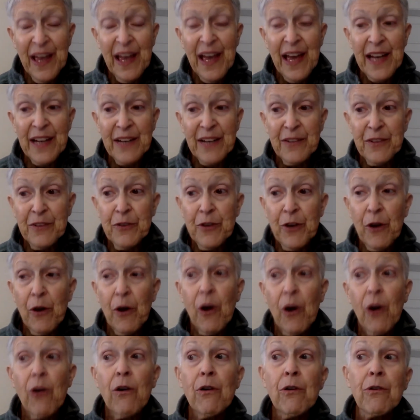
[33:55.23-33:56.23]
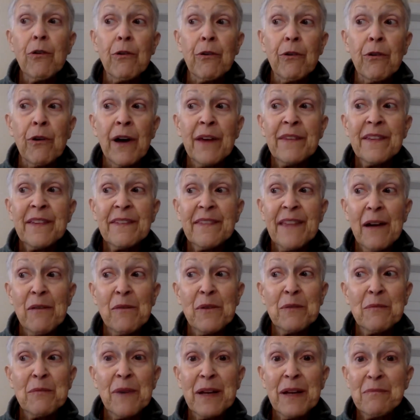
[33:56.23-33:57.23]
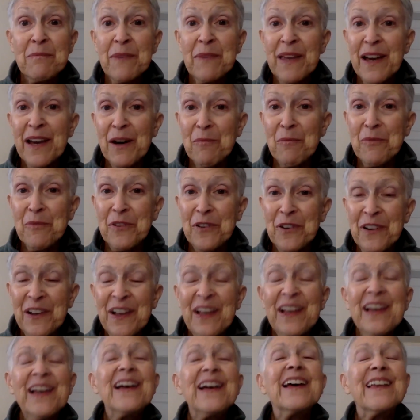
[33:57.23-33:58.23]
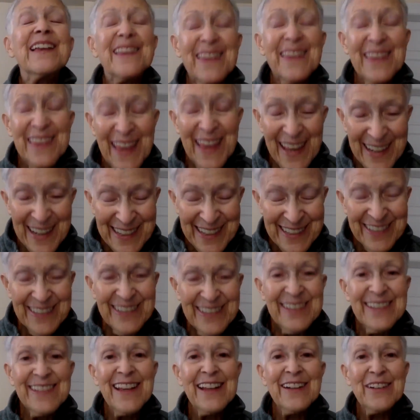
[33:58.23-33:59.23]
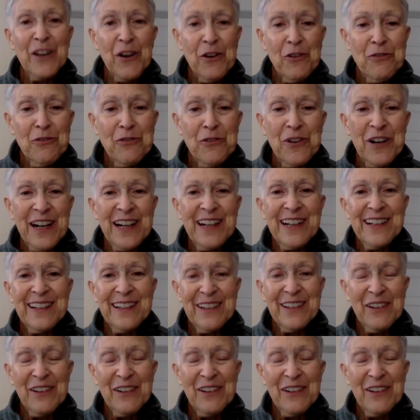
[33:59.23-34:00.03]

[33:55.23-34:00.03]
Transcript: And if you go, oh, I think that one might be helpful, then go for it.